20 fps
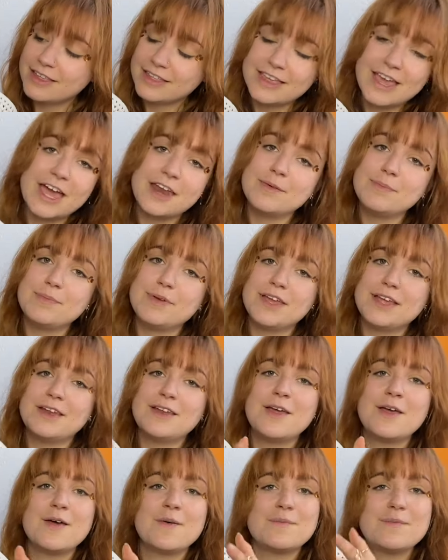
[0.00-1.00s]
get a
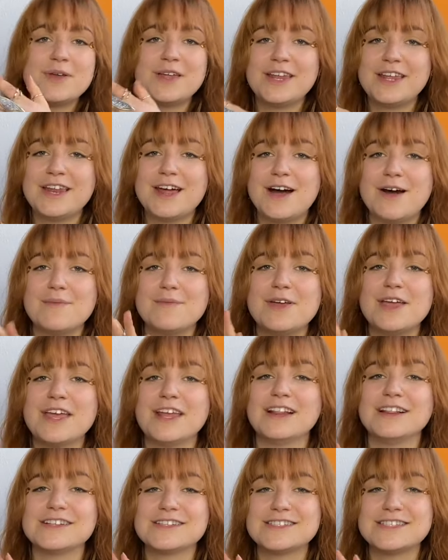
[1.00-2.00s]
pin, pin it up,
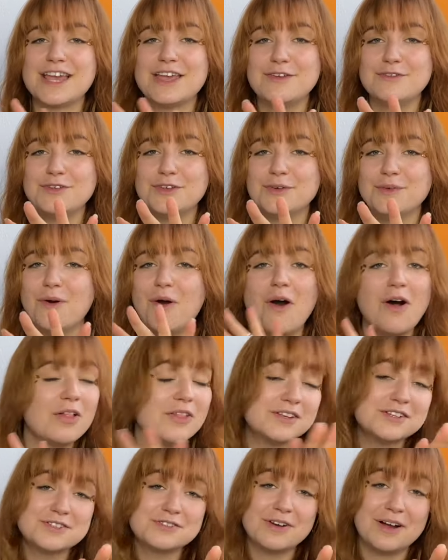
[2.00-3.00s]
it'll save you
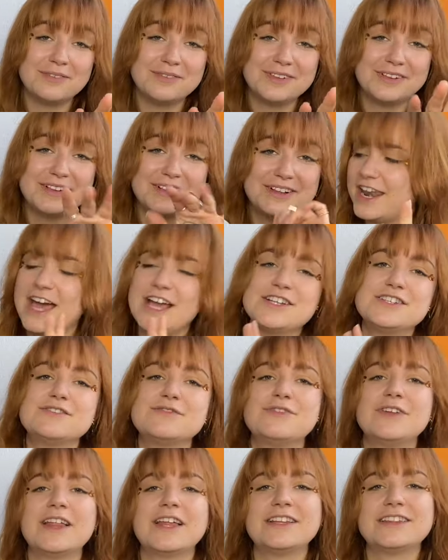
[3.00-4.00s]
all the trouble. And I
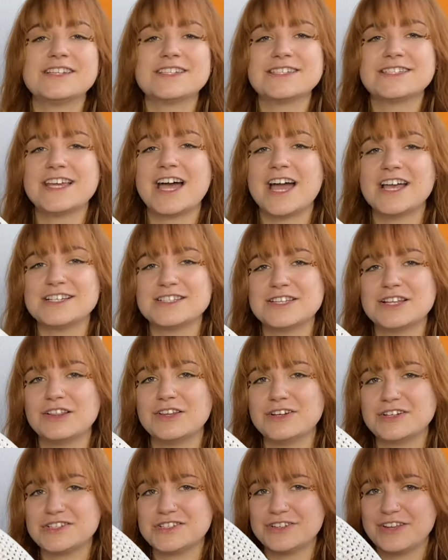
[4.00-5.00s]
just feel like this ties the
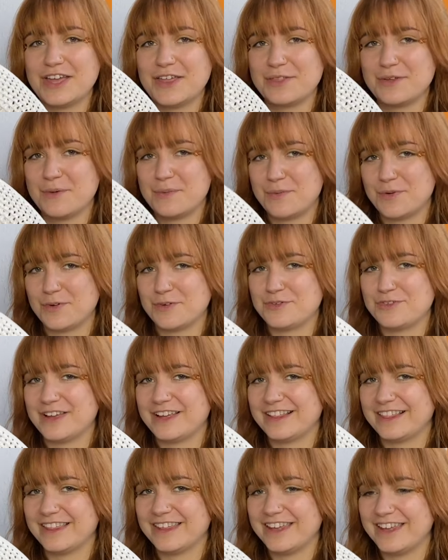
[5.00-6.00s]
look together
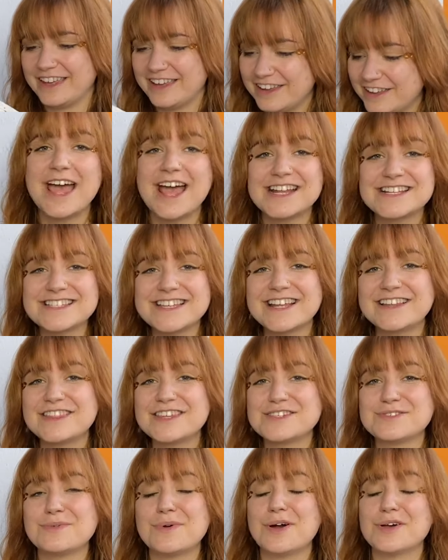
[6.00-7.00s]
perfectly. Hats like
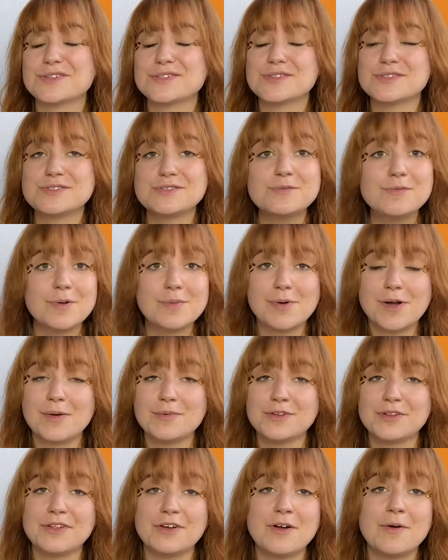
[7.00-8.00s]
this were also super
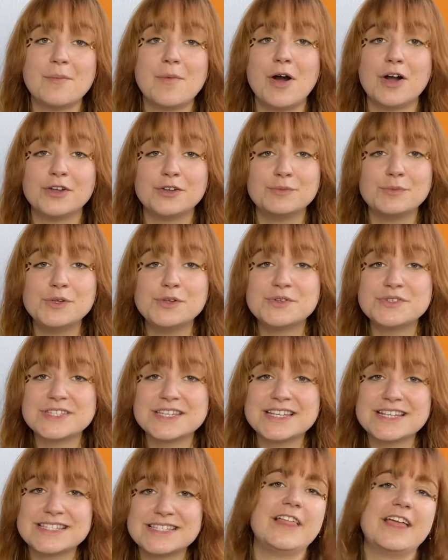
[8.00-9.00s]
popular among
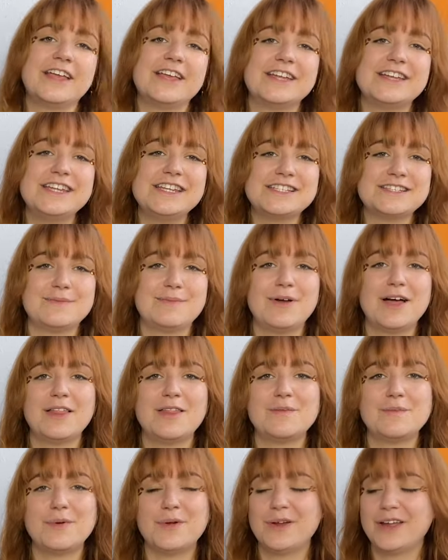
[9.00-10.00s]
muses like Anita
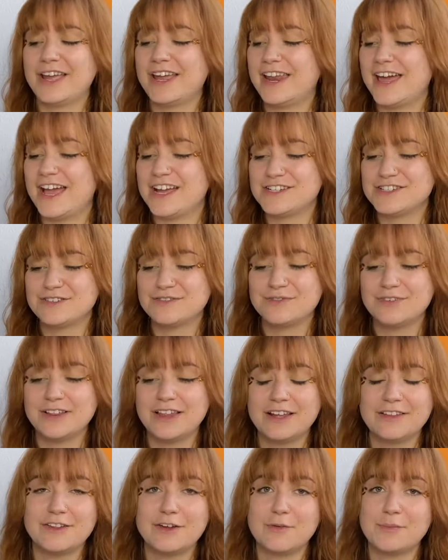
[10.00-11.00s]
Pallenberg, and I just feel
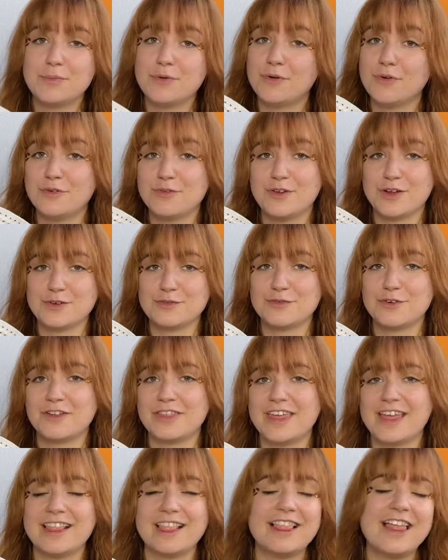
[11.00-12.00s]
like they're perfect
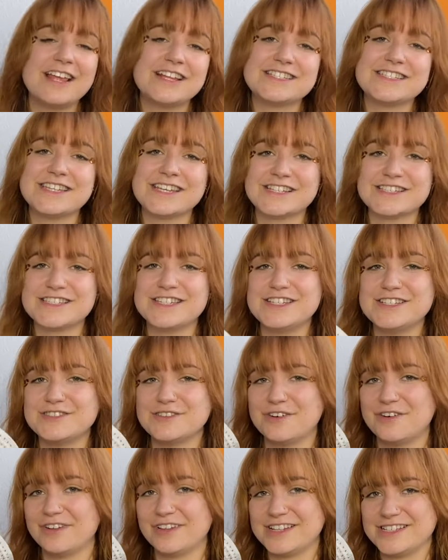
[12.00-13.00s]
for that late
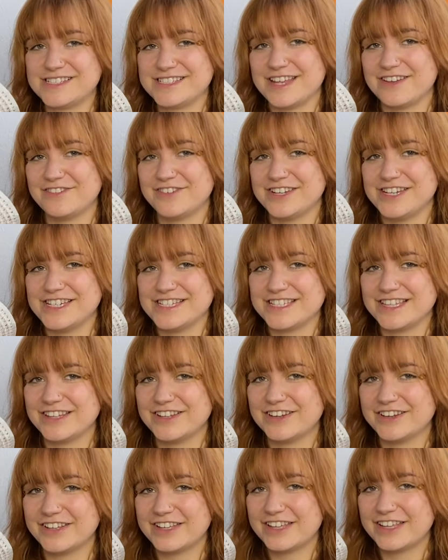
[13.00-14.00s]
60s, early 70s
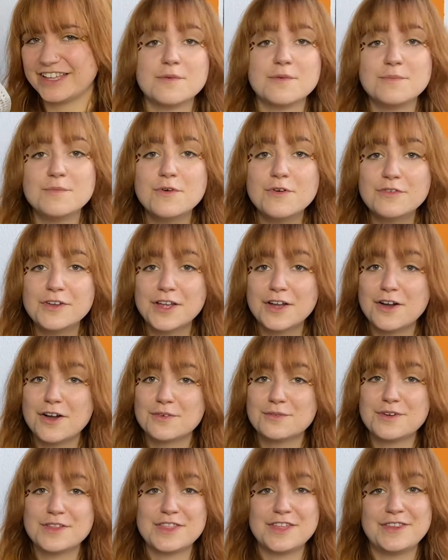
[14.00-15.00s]
look. Moving
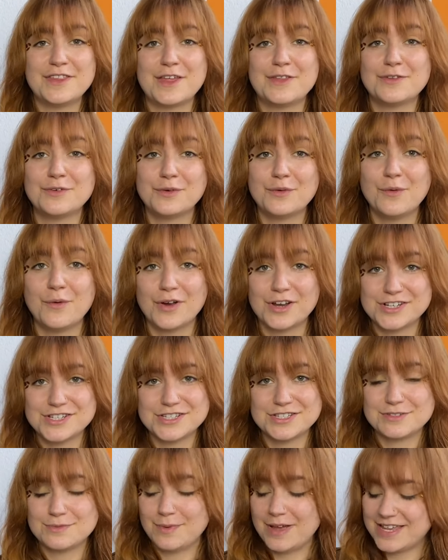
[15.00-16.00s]
on with another
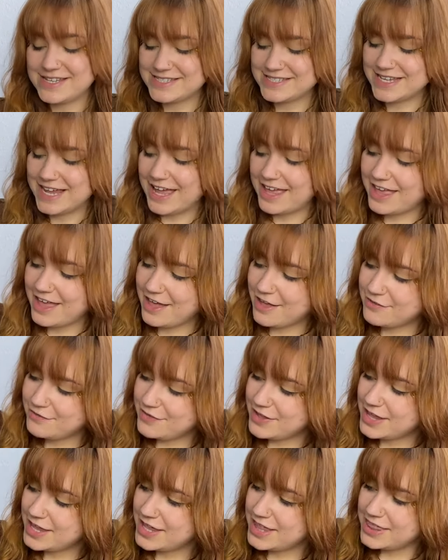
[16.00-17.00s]
gorgeous vest, I
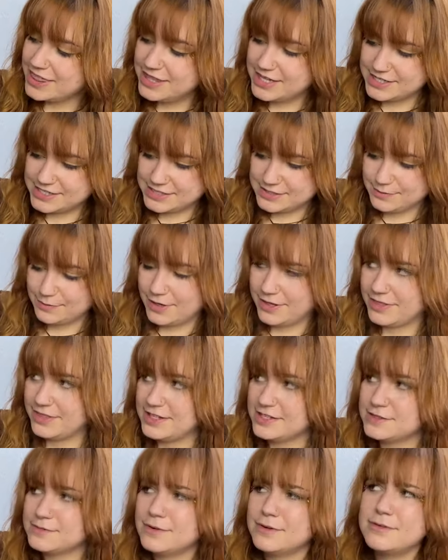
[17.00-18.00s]
have this one.
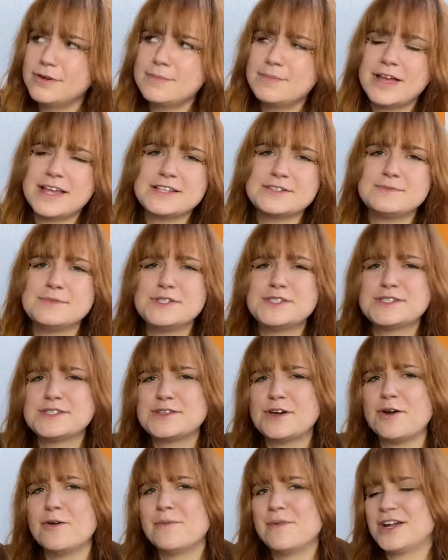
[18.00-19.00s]
This one reminds me
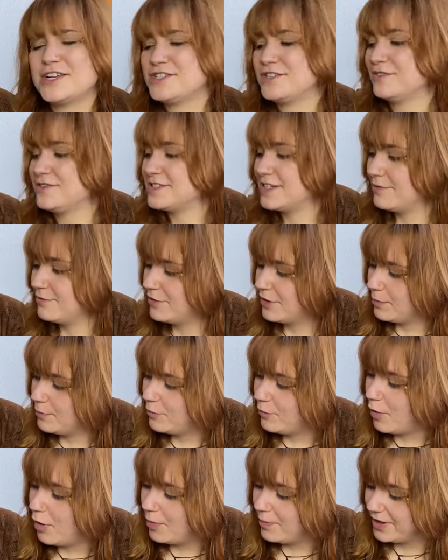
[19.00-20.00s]
so much of something
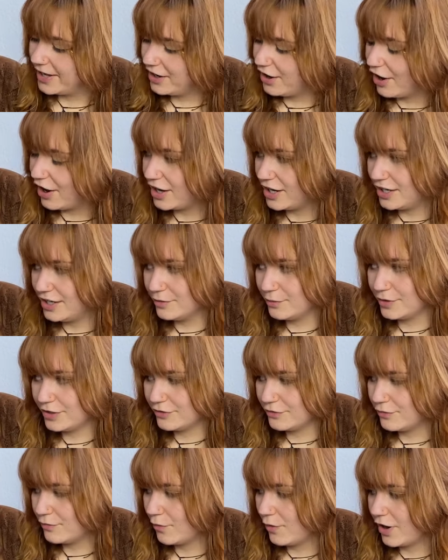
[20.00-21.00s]
Paul McCartney would
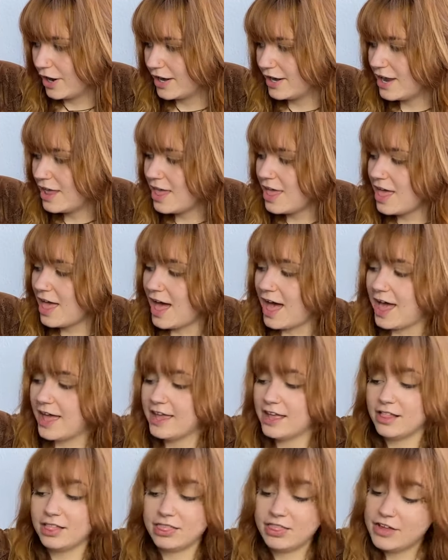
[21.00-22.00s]
have worn.
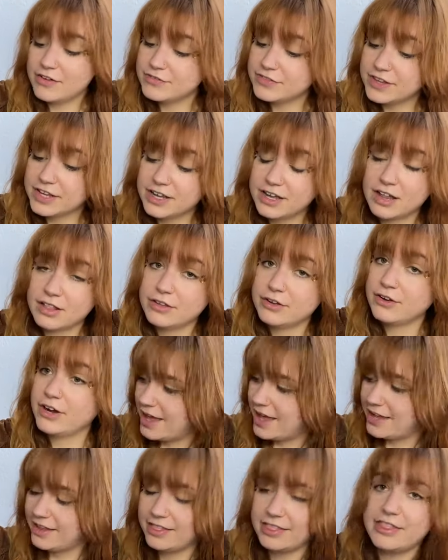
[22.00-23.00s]
I love the color,
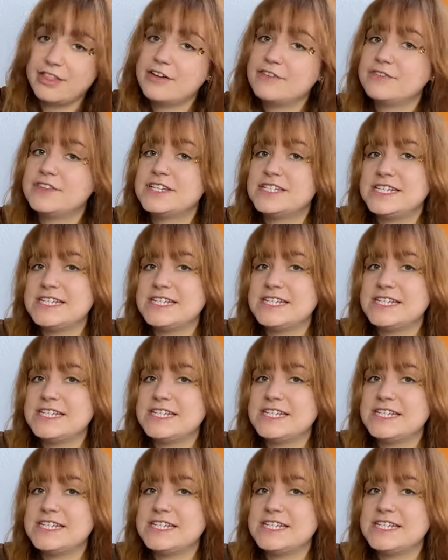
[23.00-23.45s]
I love the